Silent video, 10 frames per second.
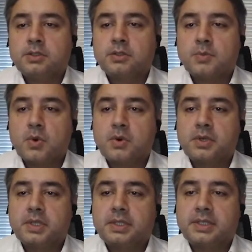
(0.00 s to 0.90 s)
to
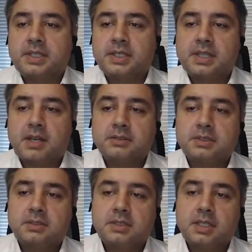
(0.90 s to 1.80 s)
more than
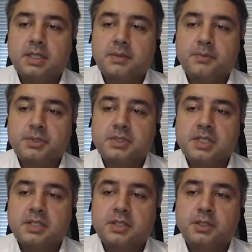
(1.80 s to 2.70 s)
1,000
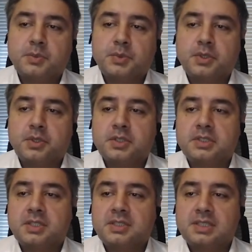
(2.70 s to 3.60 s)
Brazilian
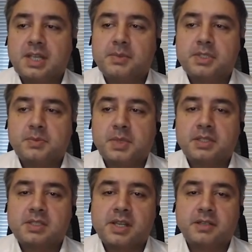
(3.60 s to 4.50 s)
entrepreneurs and
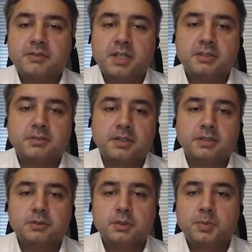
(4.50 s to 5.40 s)
establishments like
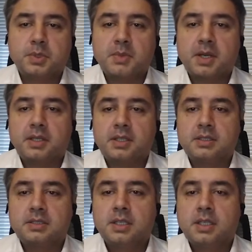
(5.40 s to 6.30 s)
restaurants,
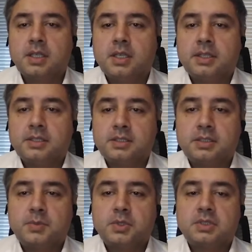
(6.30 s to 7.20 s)
supermarkets,
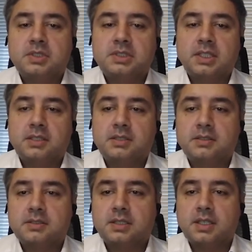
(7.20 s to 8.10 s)
distribution
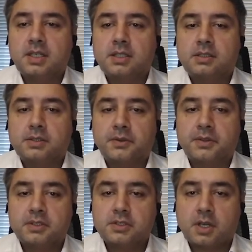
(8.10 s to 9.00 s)
centers, and
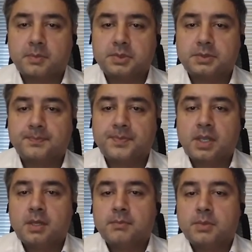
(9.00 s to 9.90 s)
clothing shops.
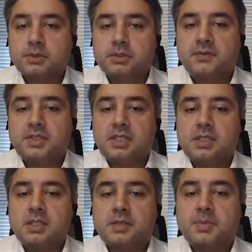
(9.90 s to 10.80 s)
Most of
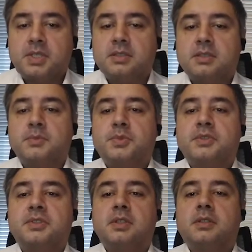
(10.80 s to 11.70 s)
the ERPs in
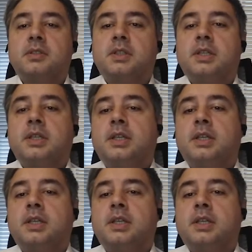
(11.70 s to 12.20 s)
Brazil